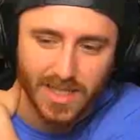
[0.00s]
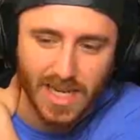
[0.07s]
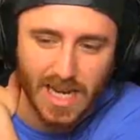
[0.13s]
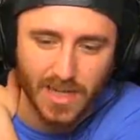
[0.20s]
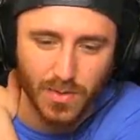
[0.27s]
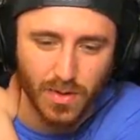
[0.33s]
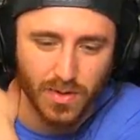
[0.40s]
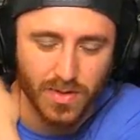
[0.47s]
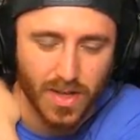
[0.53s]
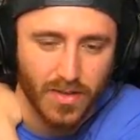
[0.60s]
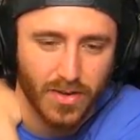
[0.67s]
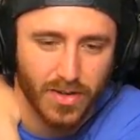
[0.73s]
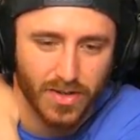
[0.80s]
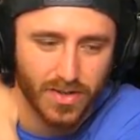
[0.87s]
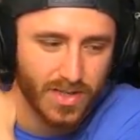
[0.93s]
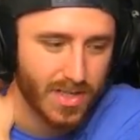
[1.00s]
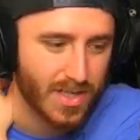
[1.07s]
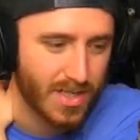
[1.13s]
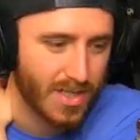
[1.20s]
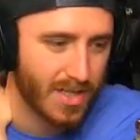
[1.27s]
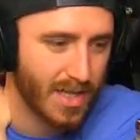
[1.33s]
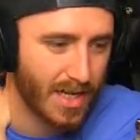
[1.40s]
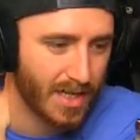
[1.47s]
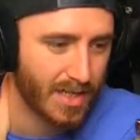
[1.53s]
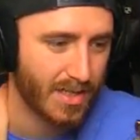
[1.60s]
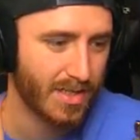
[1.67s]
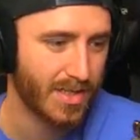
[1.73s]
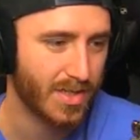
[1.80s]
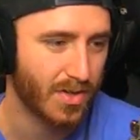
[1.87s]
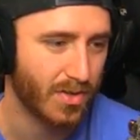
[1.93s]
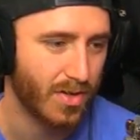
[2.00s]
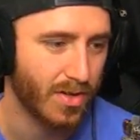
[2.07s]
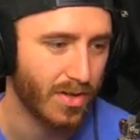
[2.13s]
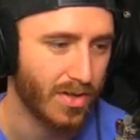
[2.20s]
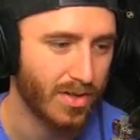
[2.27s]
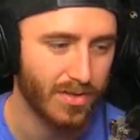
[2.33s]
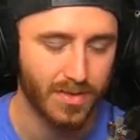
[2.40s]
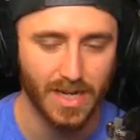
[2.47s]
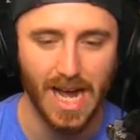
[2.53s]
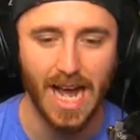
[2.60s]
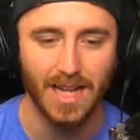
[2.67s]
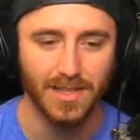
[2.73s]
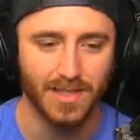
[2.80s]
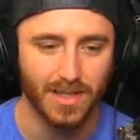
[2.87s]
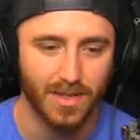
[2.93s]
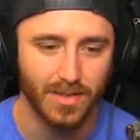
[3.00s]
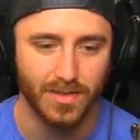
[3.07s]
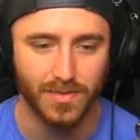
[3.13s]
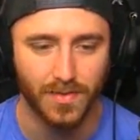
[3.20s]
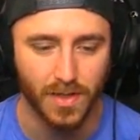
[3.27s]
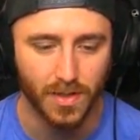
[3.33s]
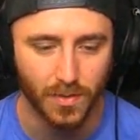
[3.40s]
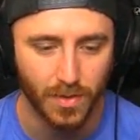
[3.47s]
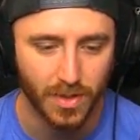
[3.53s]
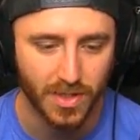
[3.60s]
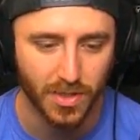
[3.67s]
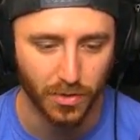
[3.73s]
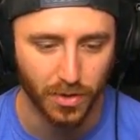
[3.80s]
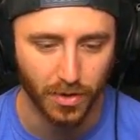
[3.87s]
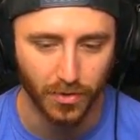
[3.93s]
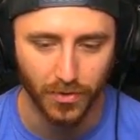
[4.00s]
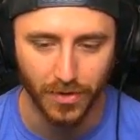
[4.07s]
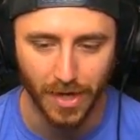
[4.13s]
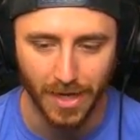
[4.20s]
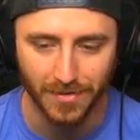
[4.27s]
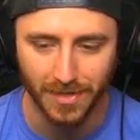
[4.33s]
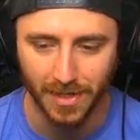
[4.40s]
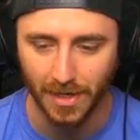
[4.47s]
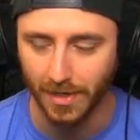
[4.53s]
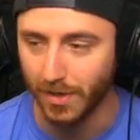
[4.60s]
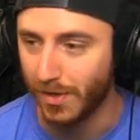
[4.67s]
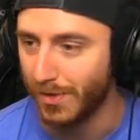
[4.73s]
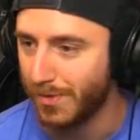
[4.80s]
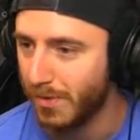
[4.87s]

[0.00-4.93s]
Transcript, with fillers: has one of those other, like, know. circular dots. I don't know, it's fucking weird. Circular dots, I gotta go.